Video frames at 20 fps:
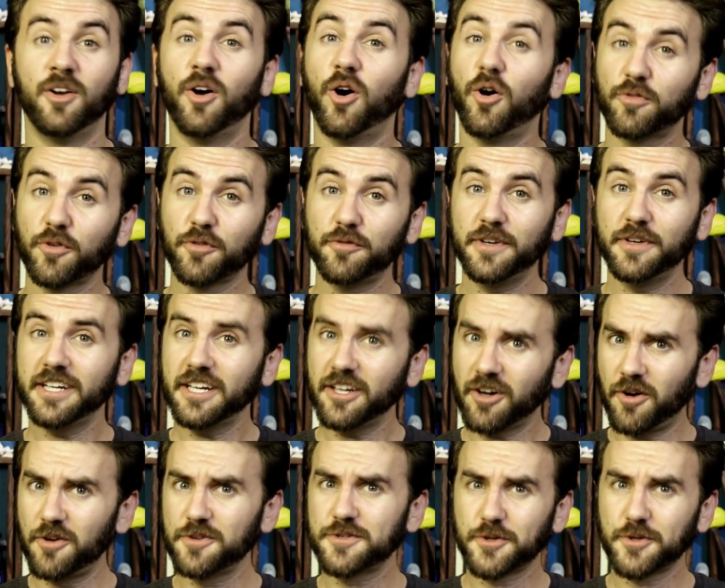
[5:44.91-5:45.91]
Overfitting
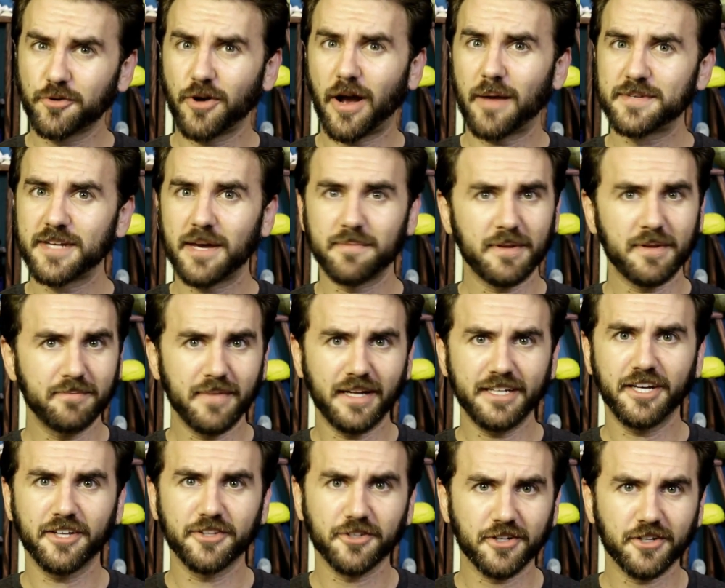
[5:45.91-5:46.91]
also crops up in
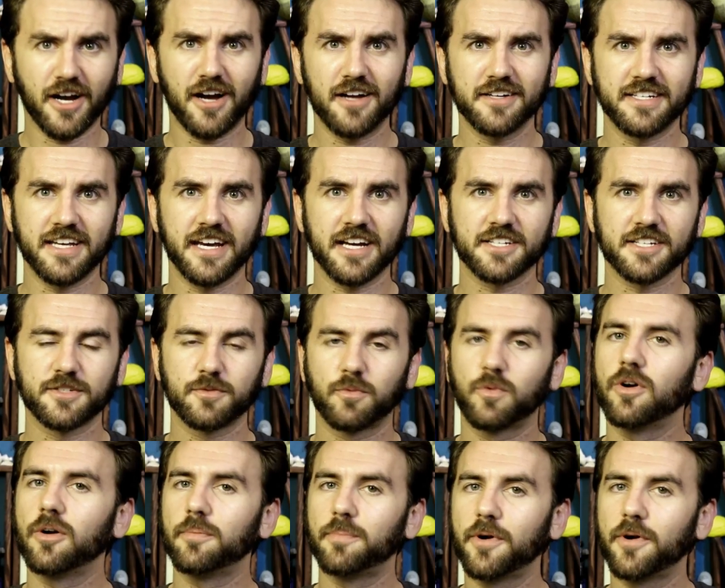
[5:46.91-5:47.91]
many other contexts,
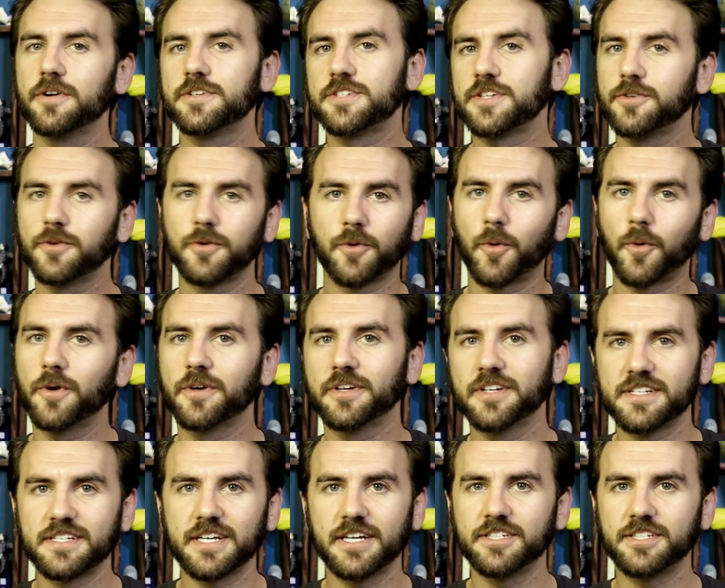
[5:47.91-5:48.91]
where a person or
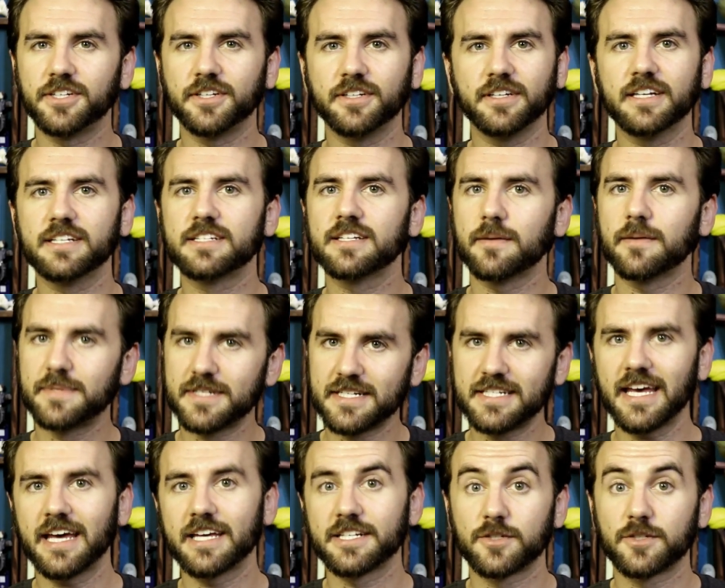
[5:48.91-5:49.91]
organization gets
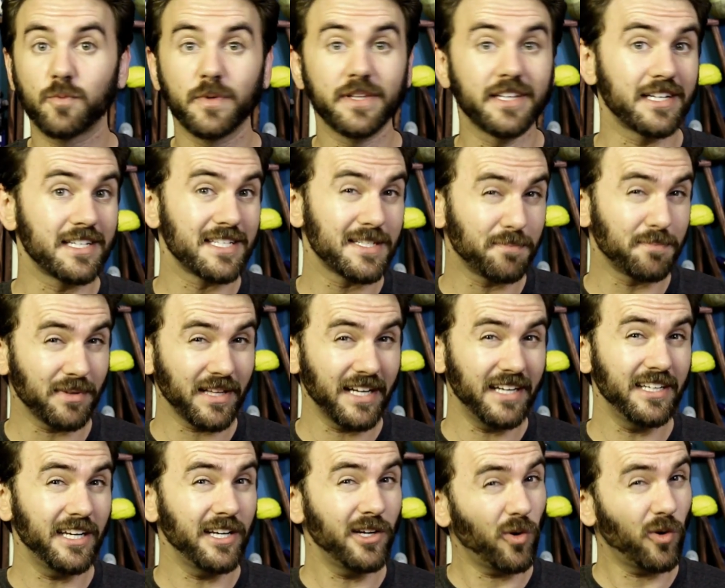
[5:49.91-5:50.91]
obsessed with
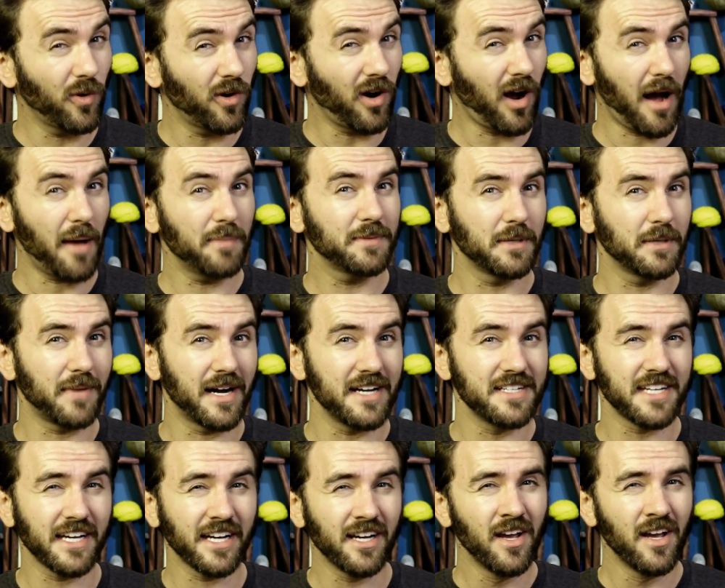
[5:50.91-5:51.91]
explaining or
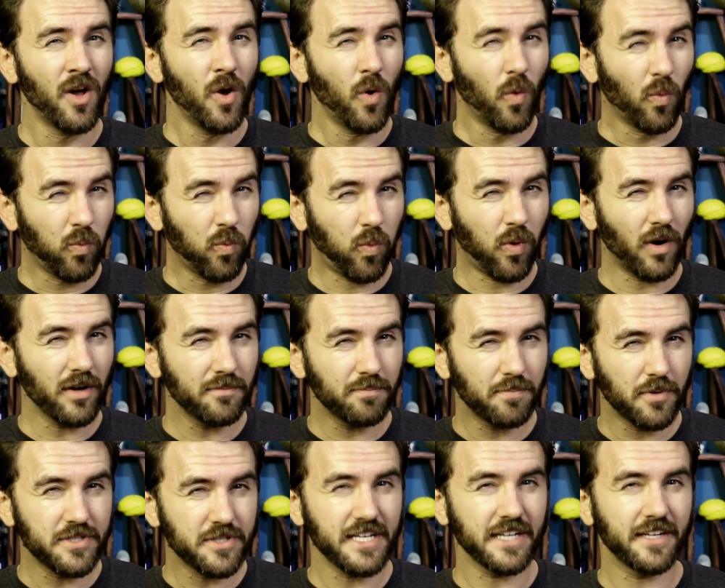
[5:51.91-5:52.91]
optimizing one
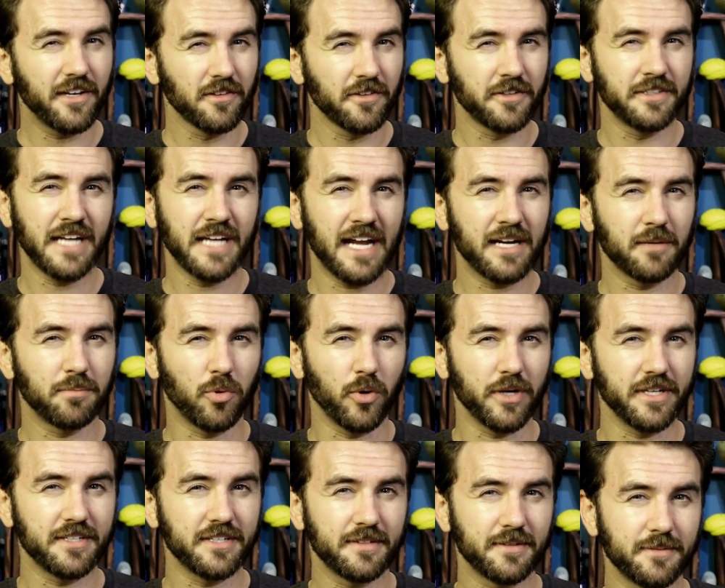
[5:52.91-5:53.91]
particular data
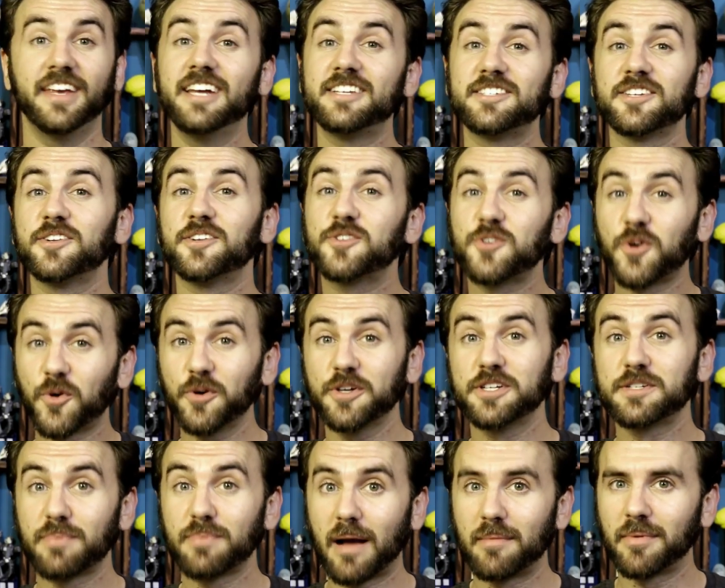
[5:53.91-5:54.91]
point. It's a
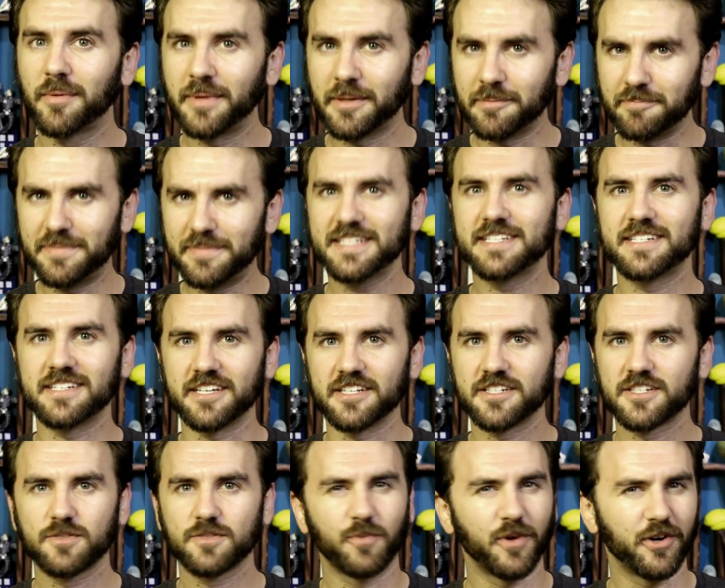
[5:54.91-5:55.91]
notorious problem in
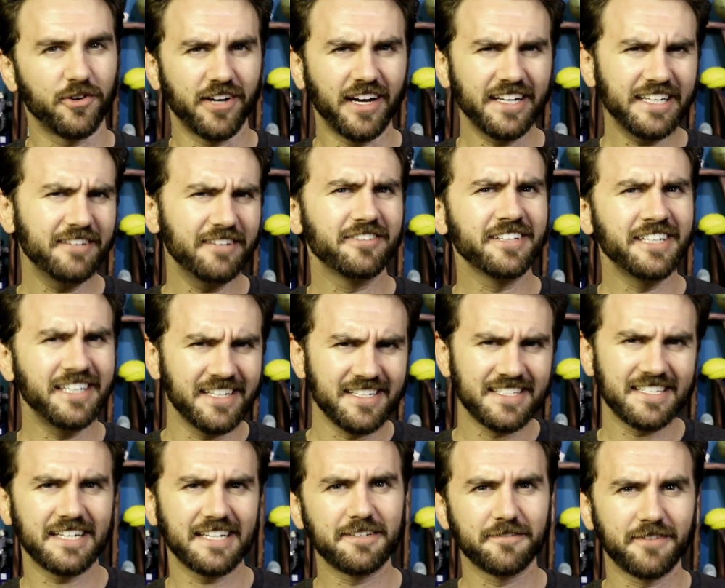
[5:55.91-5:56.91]
business, where naively
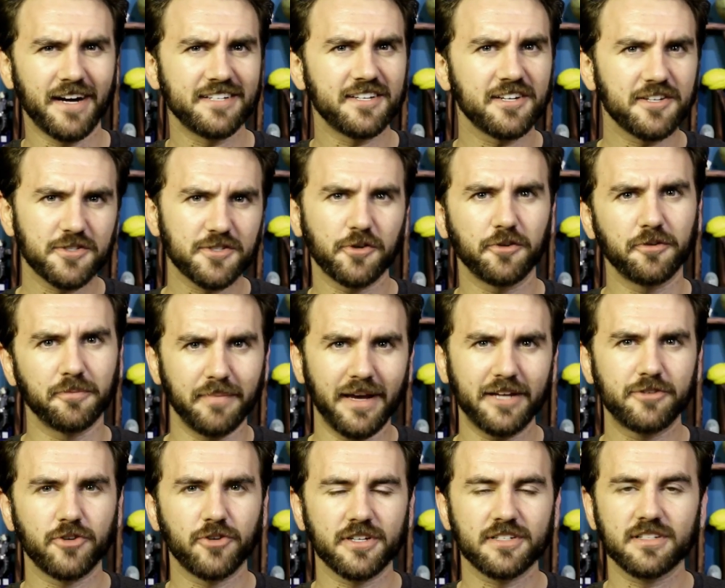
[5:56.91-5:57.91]
incentivizing certain
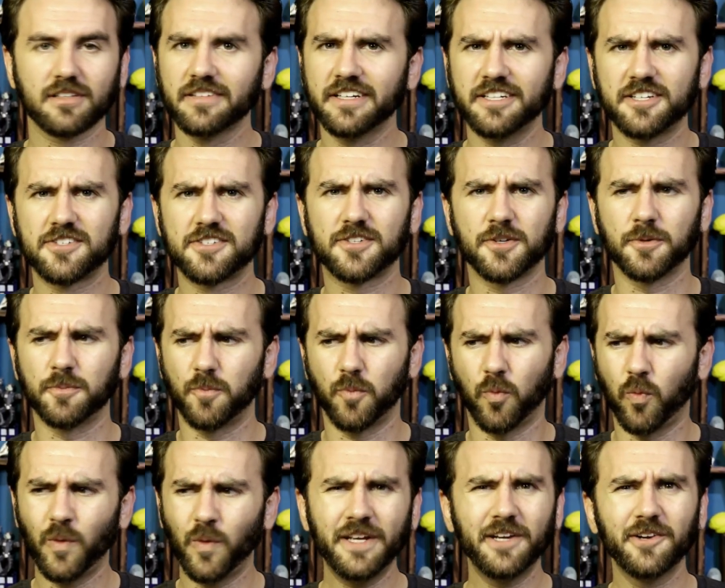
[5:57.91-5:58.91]
metrics leads to
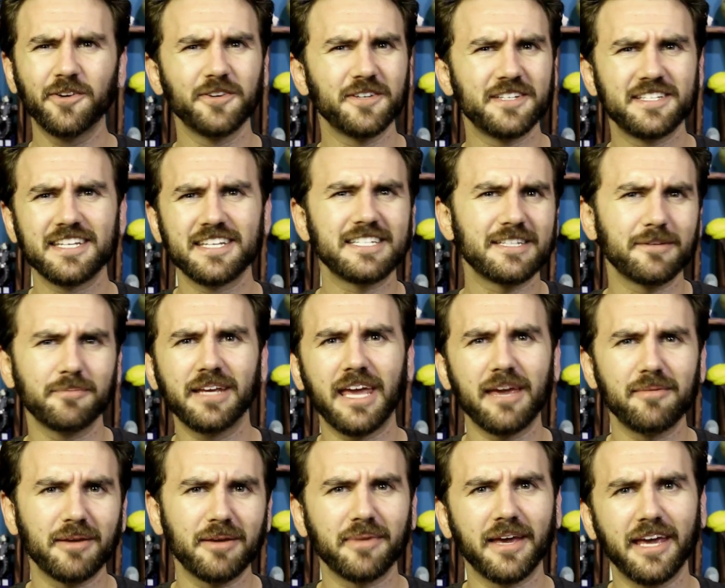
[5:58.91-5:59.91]
weird system
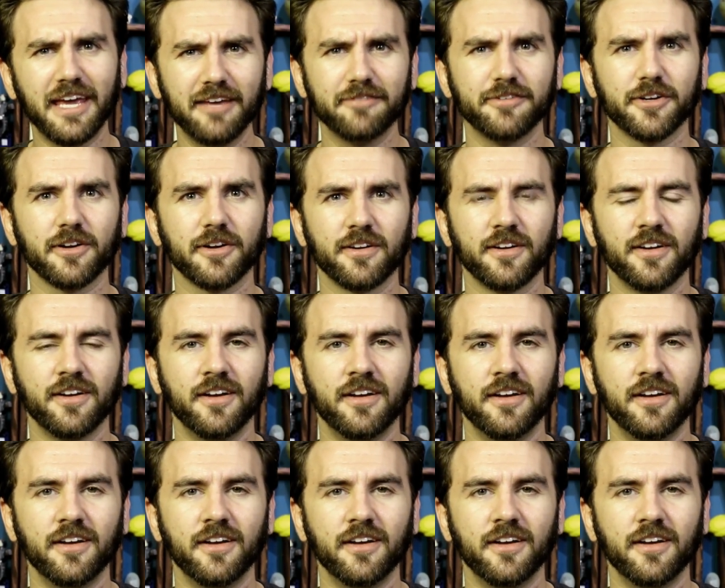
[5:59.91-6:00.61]
gaming behavior,